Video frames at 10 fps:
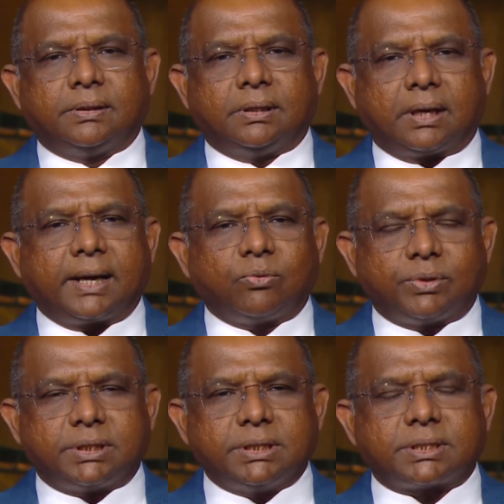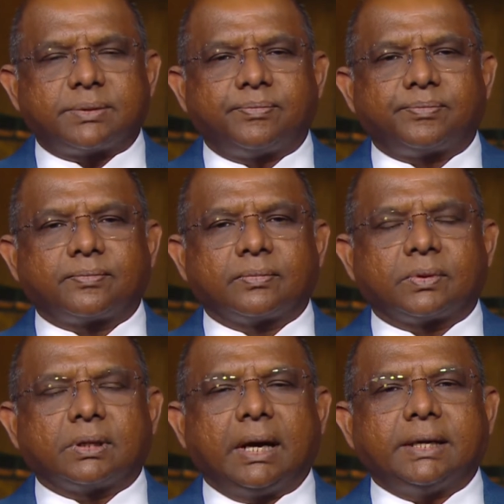In line with this,
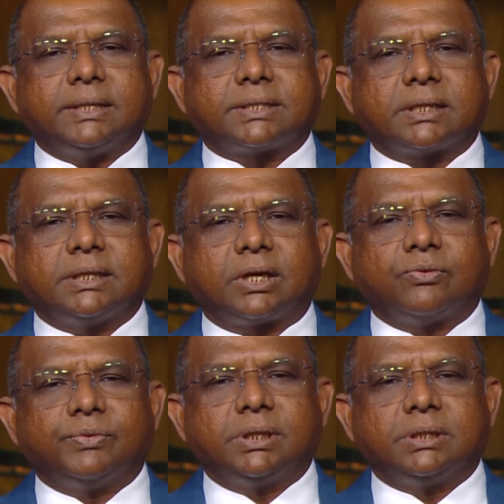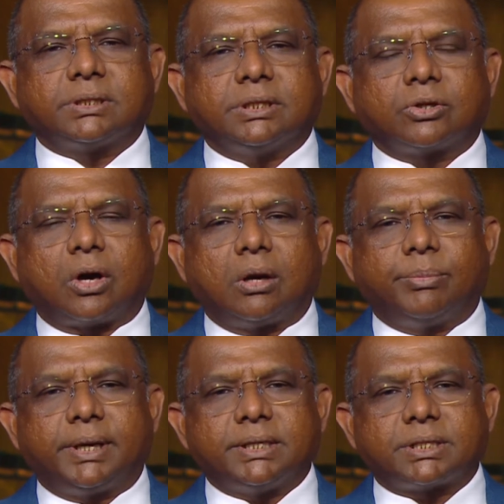I recently convened, in
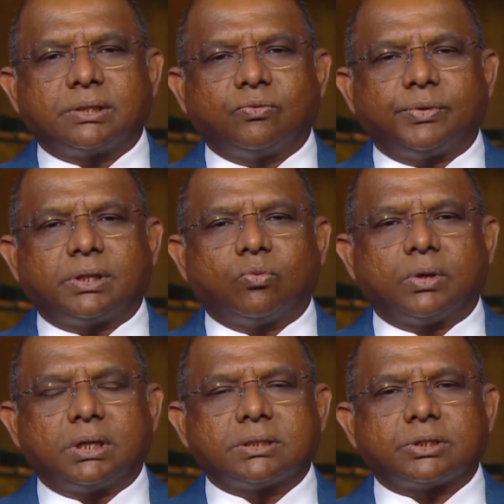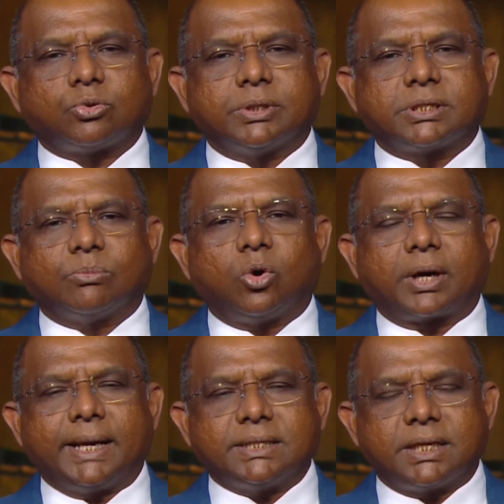collaboration with the World Tourism
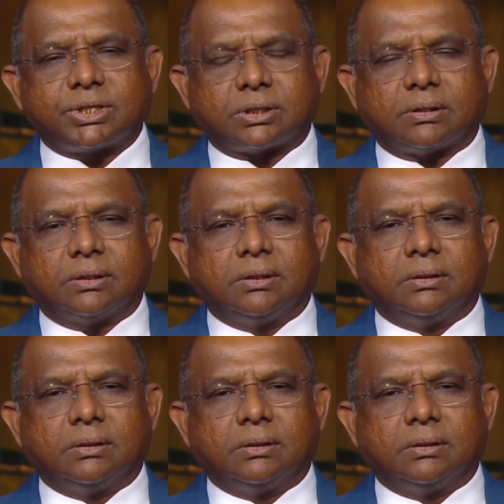Organization,